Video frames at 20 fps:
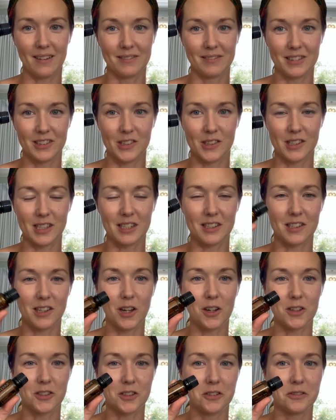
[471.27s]
There's
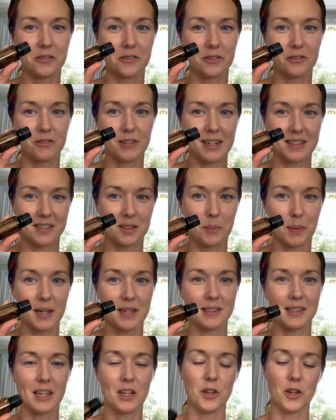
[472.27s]
lots of recipes
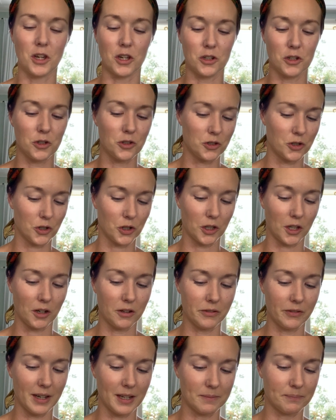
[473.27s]
that you can use your
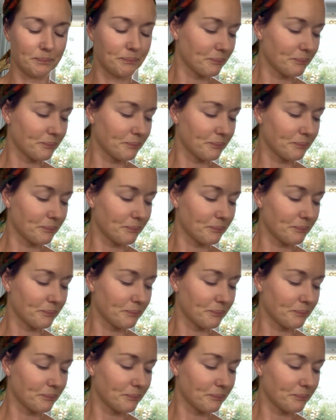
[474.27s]
clove in.